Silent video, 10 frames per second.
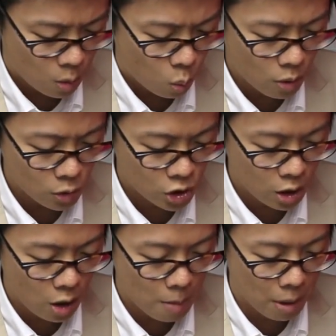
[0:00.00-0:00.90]
What
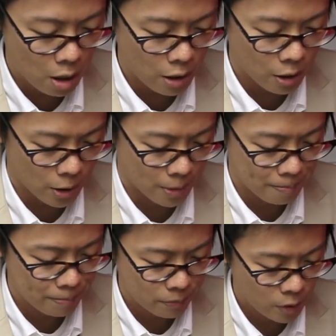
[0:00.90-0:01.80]
shall I buy her?
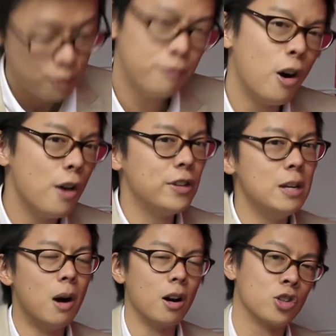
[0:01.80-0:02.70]
5D
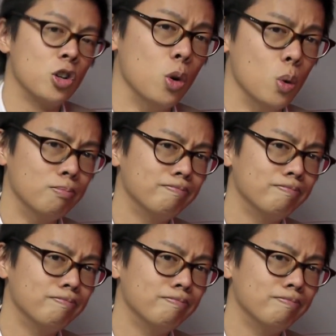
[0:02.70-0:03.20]
Mark II.